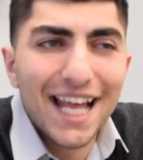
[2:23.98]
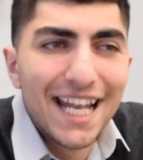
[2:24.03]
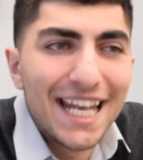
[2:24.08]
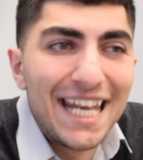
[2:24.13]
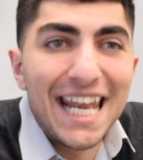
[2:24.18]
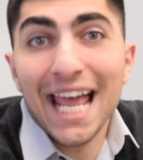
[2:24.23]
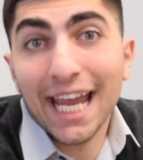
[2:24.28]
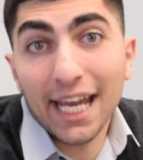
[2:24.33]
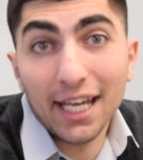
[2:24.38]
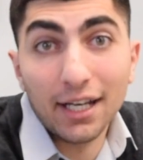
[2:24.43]

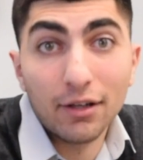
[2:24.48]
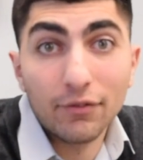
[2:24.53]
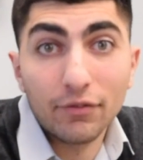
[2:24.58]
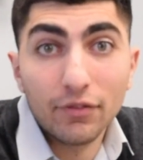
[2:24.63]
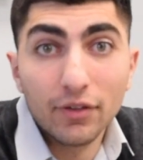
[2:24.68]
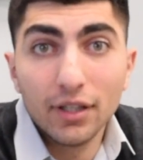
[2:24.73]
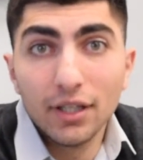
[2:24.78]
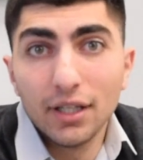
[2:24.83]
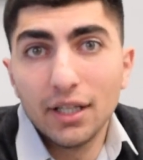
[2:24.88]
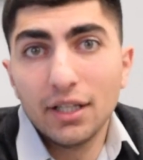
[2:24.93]
negative
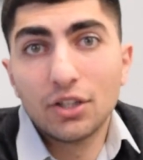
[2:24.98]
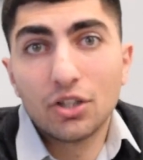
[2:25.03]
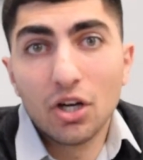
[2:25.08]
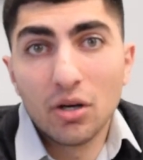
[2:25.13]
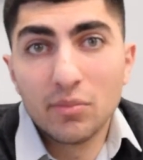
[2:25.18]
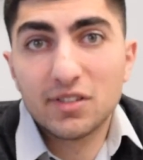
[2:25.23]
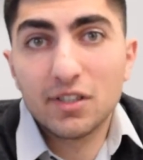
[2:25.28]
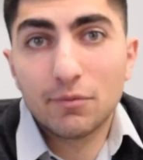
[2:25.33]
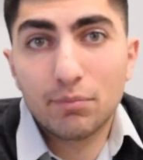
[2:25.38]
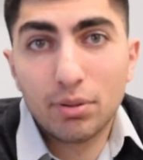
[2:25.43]
in
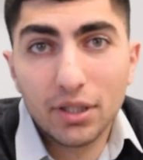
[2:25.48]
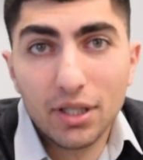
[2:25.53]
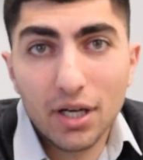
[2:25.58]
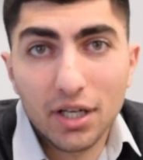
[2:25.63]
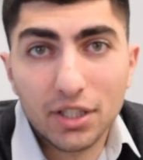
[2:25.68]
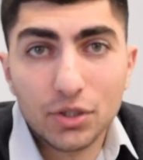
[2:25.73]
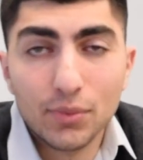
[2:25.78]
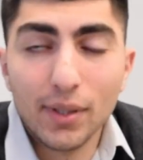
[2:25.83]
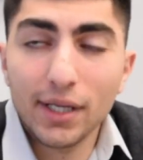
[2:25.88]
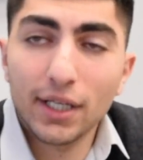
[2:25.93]
terms of
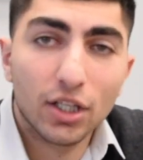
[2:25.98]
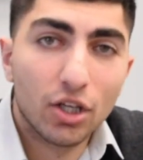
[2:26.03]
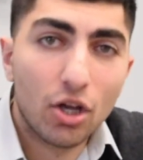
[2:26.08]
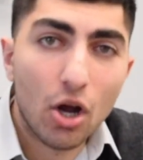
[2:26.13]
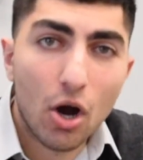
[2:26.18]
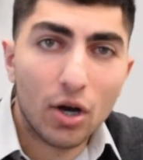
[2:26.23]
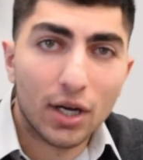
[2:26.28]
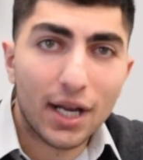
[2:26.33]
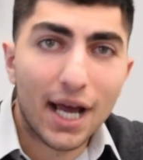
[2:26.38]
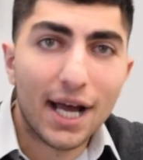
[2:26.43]
production, right?
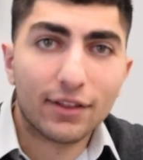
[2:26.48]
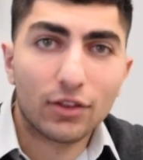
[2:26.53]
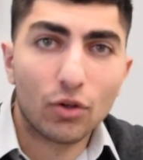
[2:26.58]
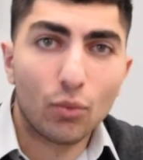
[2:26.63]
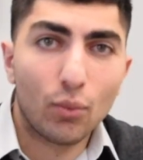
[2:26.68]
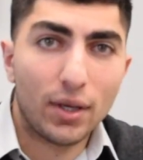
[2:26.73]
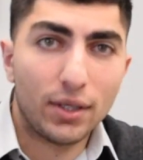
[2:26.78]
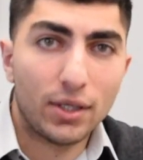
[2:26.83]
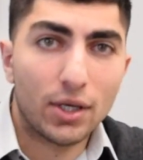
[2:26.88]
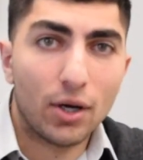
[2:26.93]
Gone, out the
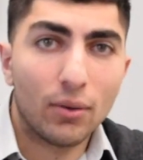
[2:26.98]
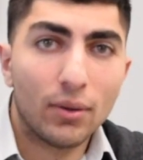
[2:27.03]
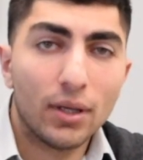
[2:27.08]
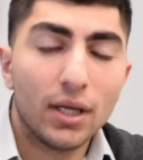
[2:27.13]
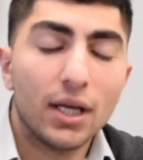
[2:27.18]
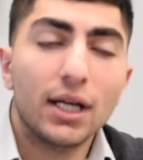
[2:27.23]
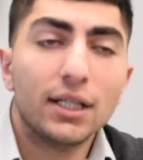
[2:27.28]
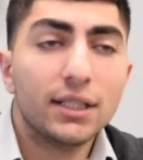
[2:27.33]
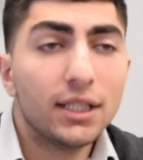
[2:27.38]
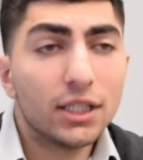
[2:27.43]
window.
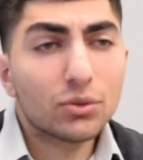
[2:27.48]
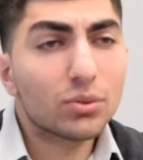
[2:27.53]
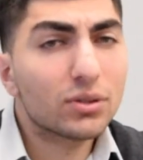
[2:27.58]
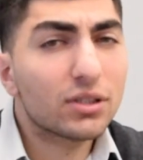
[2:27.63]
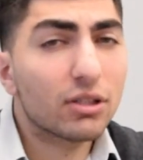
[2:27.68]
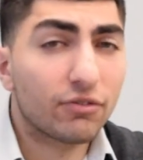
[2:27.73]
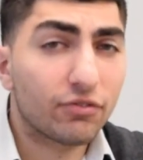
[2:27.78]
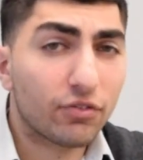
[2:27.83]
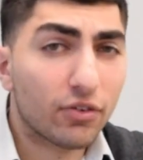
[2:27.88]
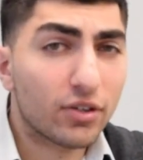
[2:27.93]
This was
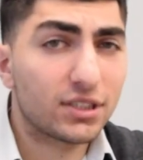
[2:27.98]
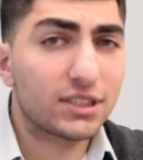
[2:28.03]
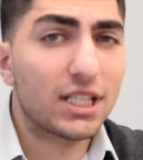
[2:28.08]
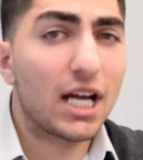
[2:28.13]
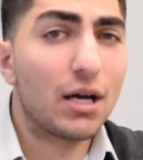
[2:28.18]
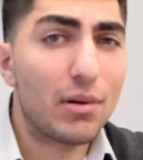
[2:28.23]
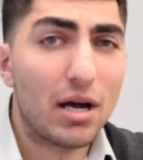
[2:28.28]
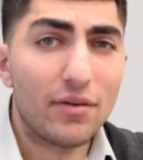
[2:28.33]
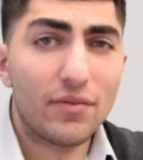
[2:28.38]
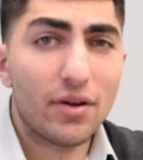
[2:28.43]
the first
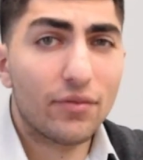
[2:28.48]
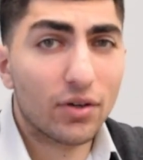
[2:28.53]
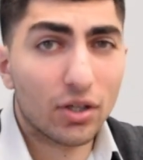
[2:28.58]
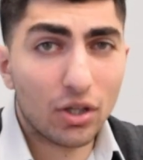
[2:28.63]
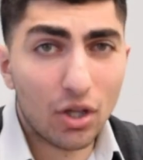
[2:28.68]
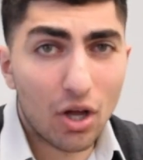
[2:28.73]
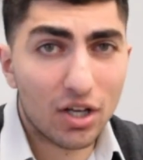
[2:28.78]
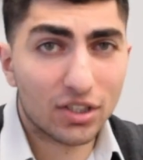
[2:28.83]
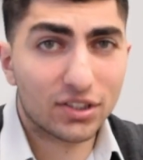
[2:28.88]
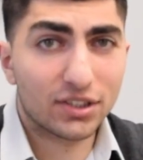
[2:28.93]
time I've ever
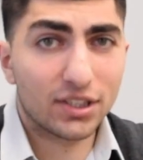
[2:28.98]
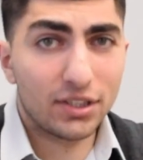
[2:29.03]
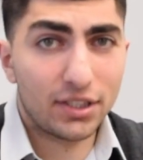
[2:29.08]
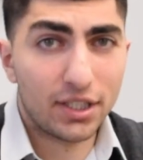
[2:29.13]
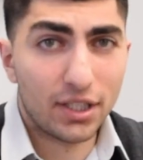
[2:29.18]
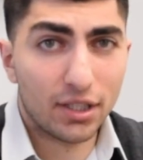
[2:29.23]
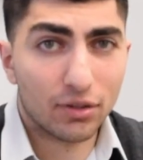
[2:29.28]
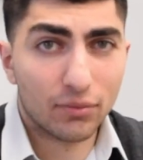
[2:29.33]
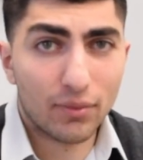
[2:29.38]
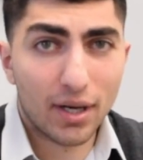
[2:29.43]
lost a
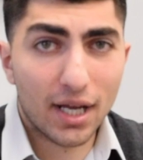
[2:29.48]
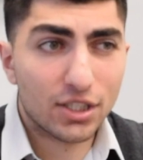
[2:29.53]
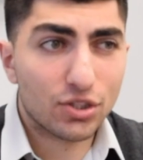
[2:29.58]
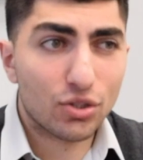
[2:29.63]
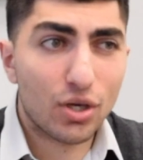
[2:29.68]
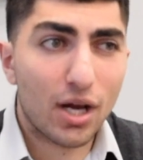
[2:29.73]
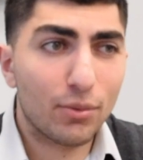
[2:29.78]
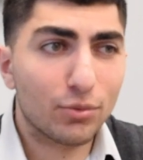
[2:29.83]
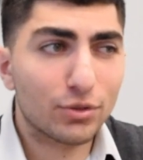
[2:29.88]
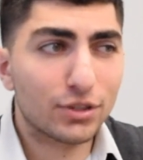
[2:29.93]
deal, right?
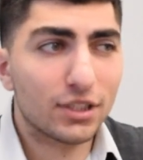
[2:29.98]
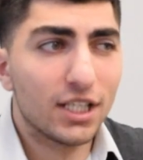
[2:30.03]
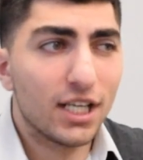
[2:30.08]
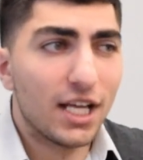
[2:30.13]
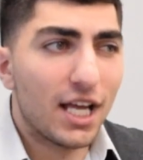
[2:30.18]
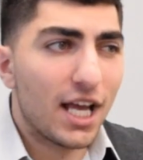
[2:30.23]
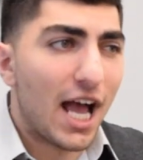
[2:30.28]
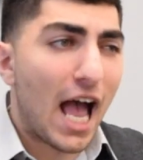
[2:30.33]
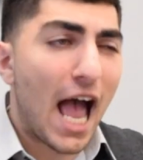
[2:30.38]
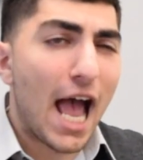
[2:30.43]
So I
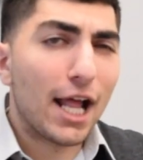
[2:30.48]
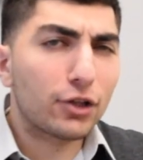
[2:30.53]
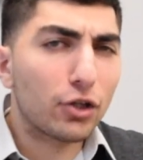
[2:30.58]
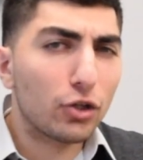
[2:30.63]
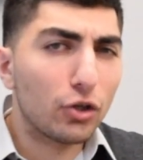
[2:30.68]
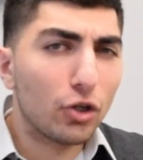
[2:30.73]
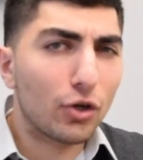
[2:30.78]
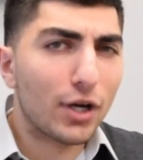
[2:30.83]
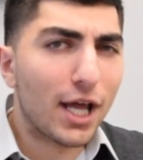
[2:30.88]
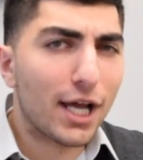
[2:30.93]
had to
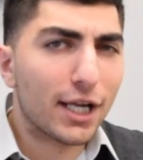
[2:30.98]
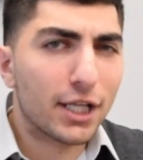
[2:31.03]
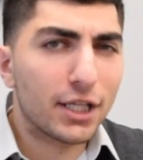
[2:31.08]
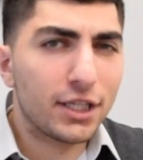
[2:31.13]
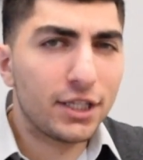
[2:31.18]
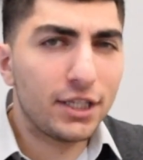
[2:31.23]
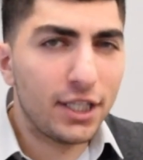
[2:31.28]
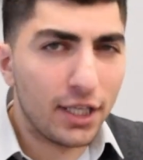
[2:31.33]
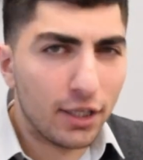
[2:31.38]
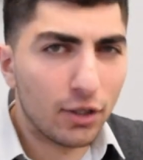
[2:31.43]
learn how to
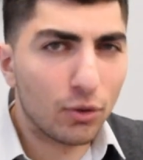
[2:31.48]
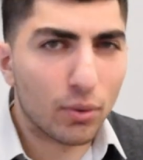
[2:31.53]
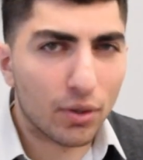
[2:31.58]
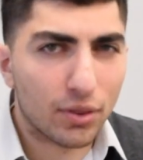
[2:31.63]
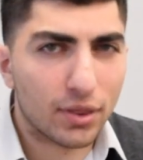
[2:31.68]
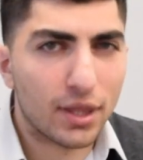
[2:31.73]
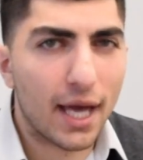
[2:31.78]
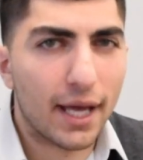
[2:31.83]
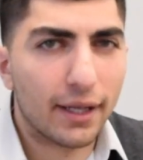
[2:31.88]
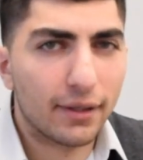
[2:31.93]
deal
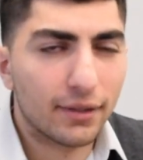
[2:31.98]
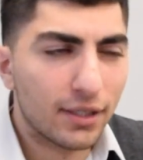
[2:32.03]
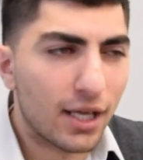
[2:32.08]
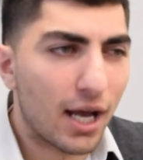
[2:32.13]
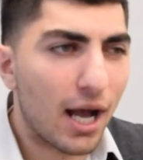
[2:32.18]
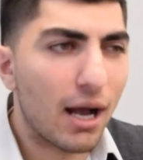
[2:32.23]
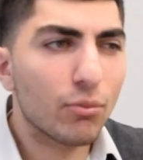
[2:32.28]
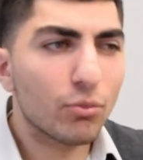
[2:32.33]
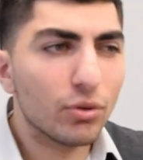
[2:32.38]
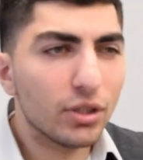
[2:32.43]
with that.
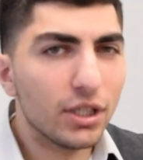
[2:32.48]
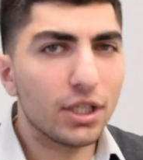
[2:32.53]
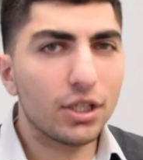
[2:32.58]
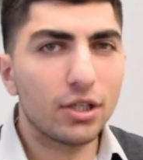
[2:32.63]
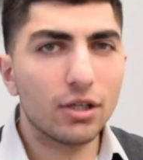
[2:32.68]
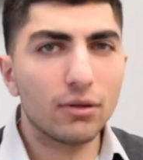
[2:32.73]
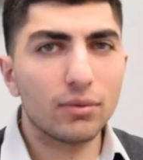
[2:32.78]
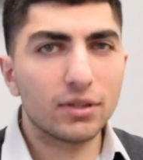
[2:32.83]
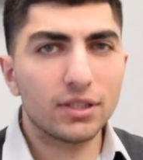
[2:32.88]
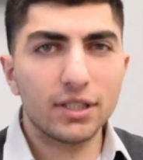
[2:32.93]
Now, I'm really
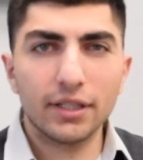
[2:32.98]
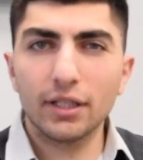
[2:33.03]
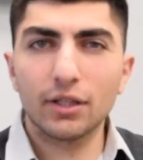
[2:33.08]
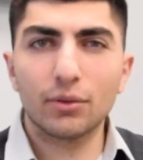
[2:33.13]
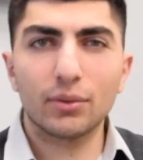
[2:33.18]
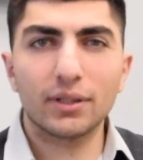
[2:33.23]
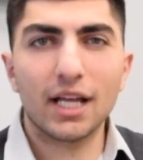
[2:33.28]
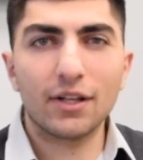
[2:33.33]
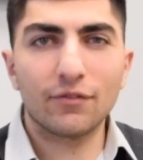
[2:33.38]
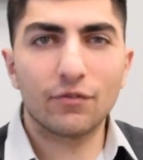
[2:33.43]
good with
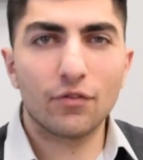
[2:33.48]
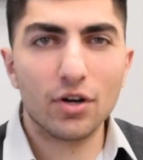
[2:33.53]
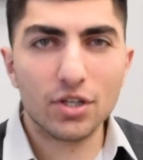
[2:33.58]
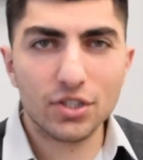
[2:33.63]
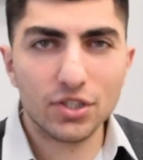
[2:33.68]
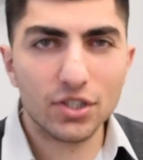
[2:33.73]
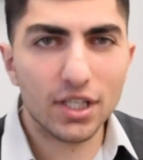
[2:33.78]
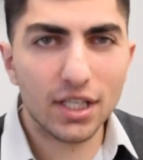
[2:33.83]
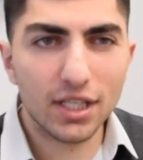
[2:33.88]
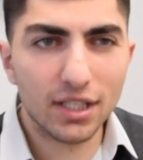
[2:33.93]
dealing with
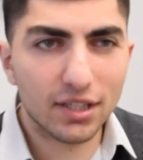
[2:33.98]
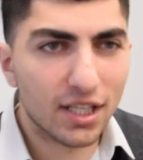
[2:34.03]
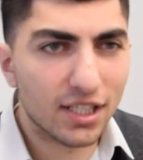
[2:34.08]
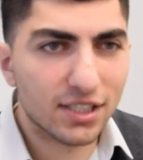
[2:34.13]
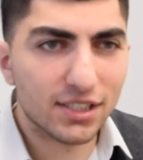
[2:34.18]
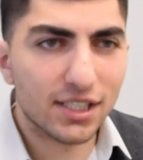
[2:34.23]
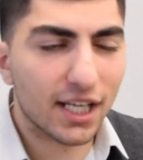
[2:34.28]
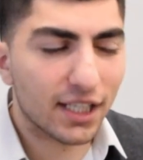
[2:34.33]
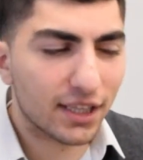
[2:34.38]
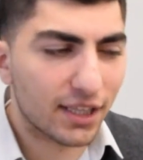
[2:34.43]
adversity,
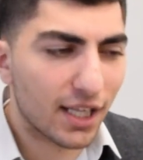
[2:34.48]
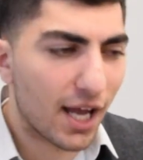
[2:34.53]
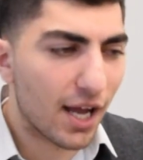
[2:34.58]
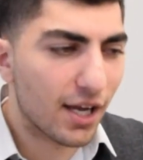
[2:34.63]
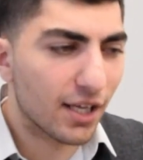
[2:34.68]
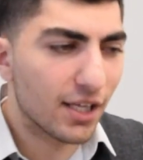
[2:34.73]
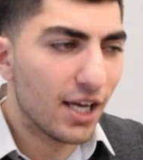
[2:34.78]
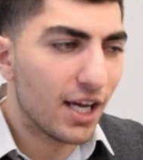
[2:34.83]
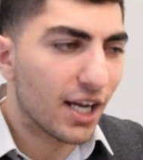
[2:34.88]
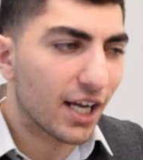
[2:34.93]
things like
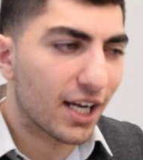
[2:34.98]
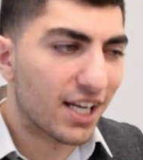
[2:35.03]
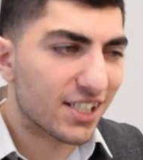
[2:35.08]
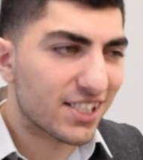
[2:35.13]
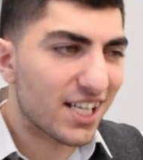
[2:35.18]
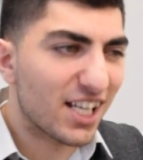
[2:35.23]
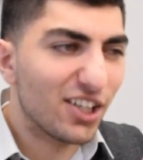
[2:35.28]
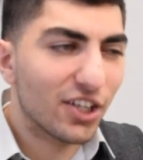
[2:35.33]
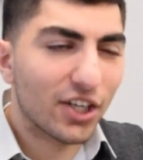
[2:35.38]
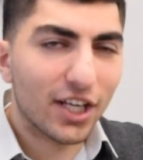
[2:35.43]
that,
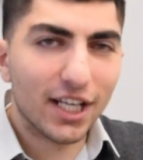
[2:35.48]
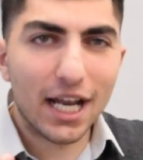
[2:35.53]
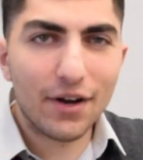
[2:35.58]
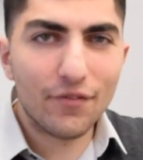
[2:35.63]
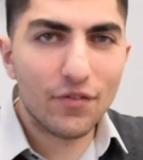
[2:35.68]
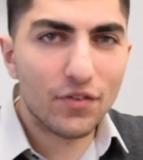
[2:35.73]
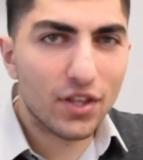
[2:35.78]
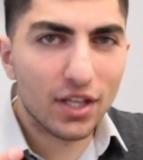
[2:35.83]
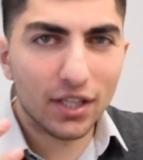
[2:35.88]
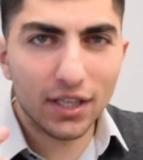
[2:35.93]
because I look at
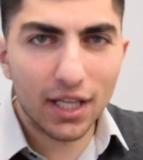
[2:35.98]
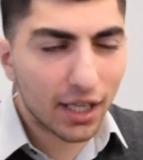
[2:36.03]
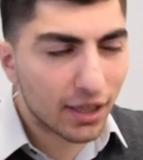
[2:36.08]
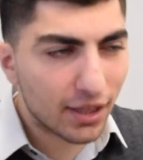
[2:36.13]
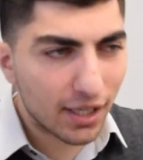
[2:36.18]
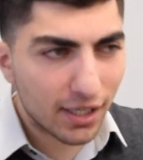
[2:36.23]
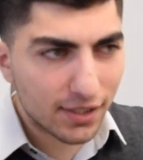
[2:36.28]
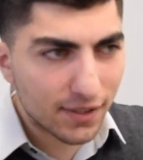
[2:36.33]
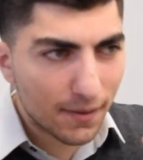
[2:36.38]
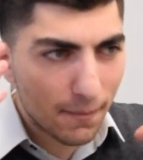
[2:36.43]
everything
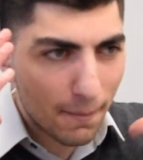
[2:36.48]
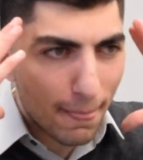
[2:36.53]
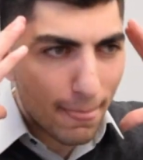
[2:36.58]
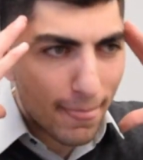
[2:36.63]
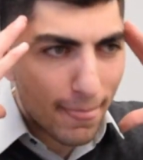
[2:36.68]
like this.